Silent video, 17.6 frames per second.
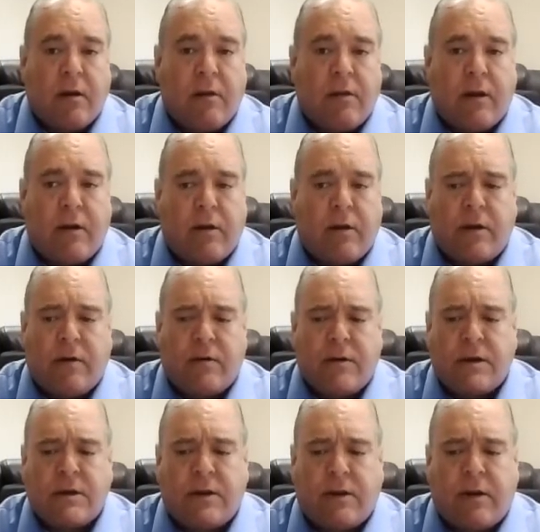There
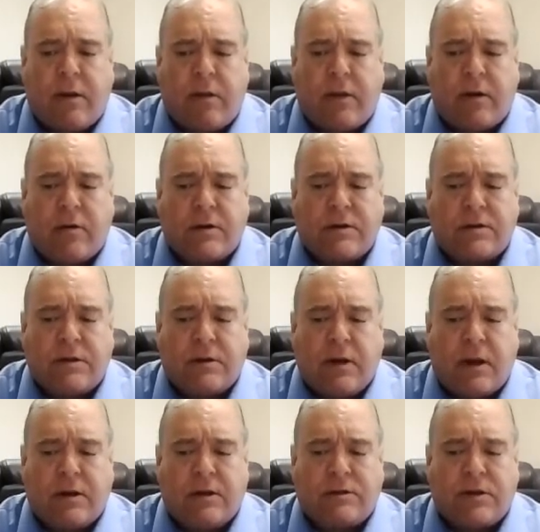is
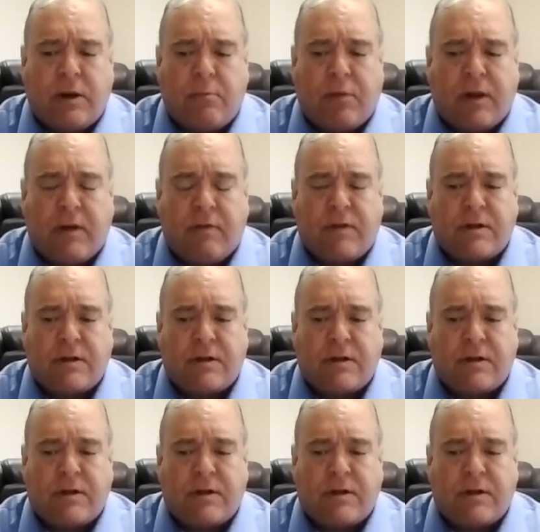some belief